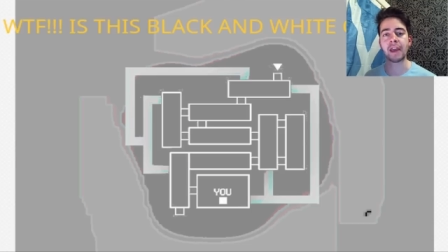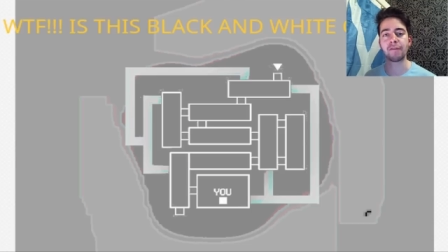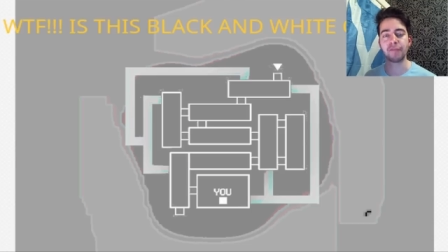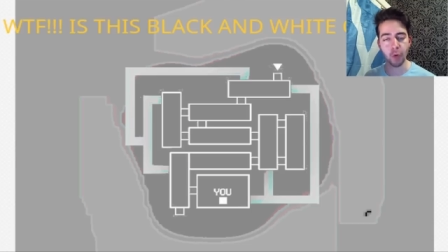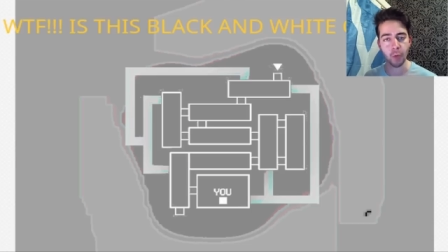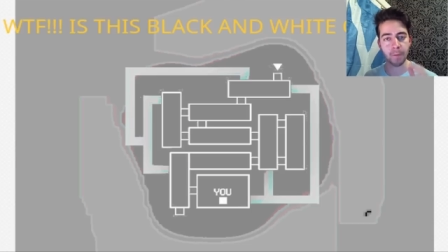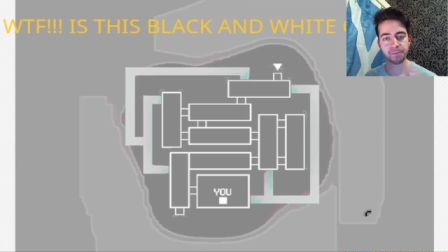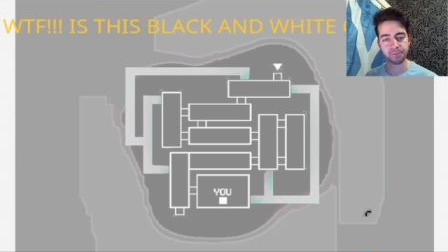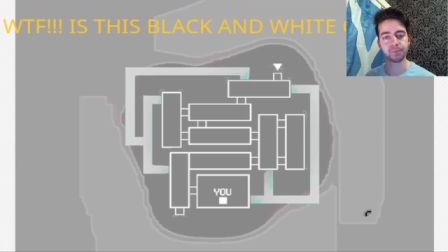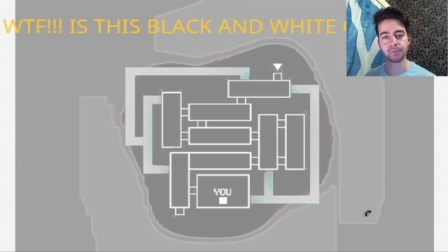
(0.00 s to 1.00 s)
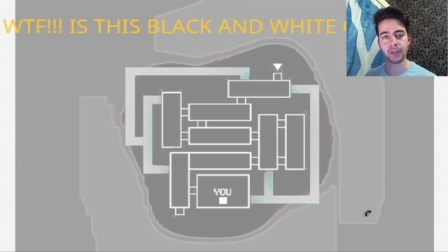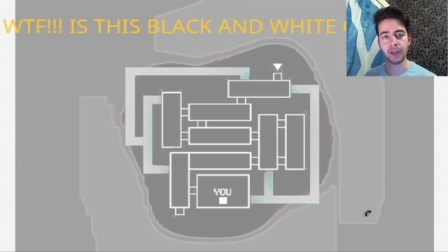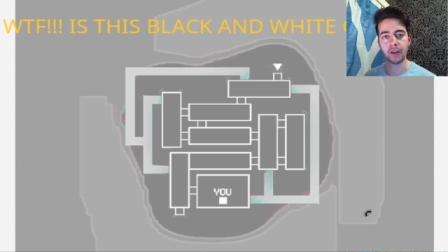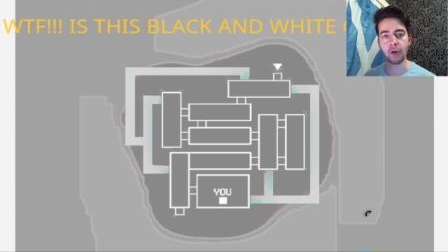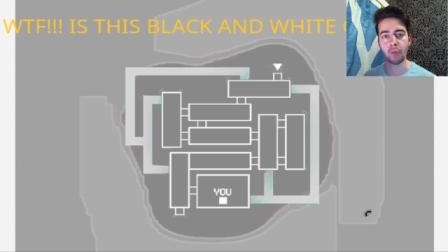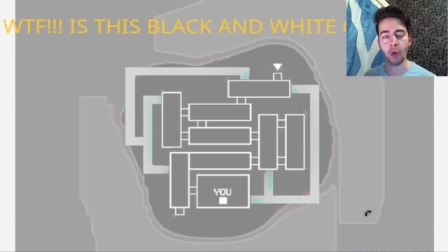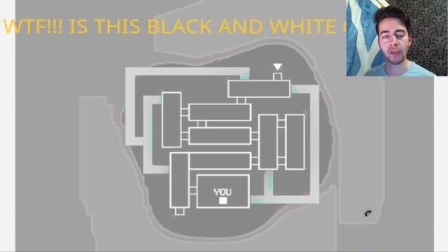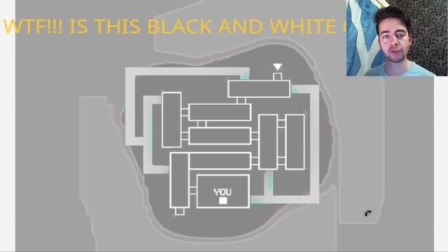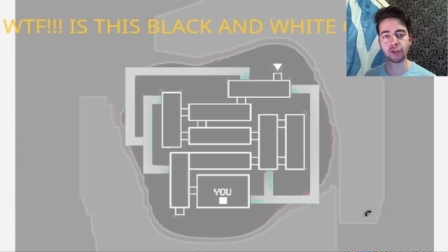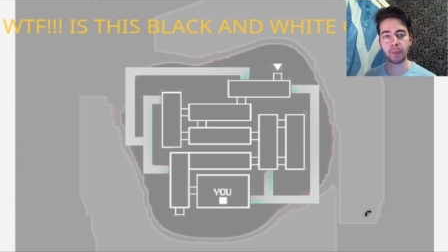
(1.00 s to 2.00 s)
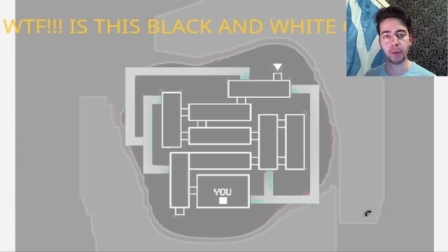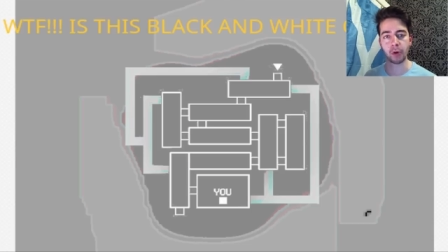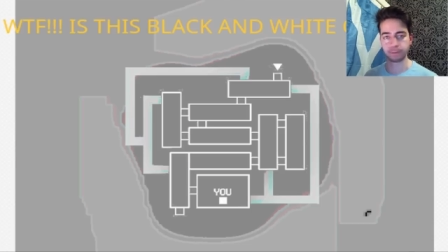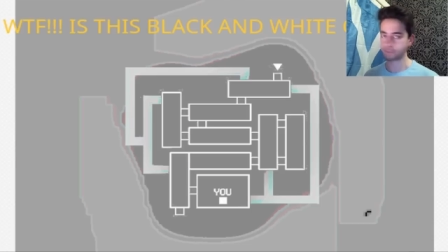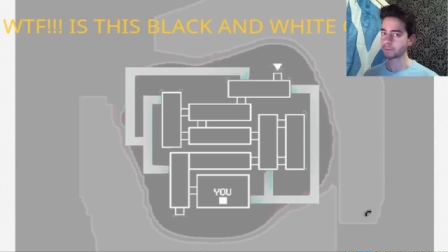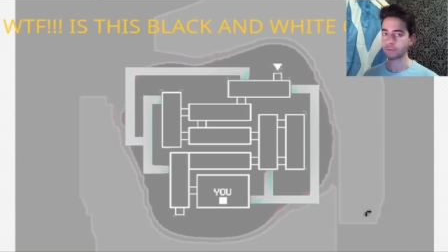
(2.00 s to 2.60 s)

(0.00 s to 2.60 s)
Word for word: Uh, vote on that straw poll